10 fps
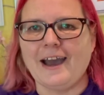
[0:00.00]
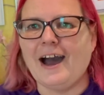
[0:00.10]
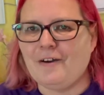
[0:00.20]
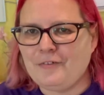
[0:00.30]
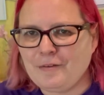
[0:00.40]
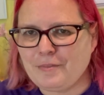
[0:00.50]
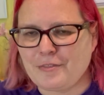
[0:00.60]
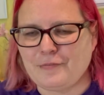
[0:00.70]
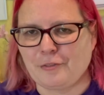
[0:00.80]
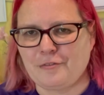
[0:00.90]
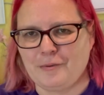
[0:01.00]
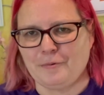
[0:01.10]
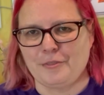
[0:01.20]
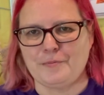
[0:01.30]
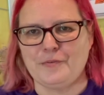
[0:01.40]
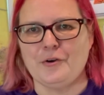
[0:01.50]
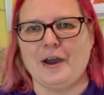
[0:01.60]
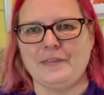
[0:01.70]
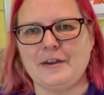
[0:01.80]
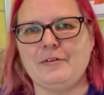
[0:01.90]
I filmed this Flosstube once before
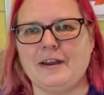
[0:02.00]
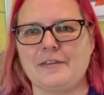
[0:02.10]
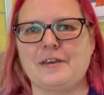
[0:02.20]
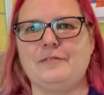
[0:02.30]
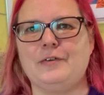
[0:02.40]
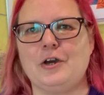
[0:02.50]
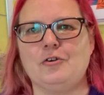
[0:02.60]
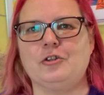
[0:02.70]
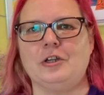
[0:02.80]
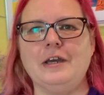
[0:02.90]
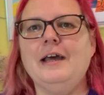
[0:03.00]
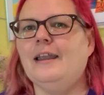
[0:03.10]
and then realised I'd forgotten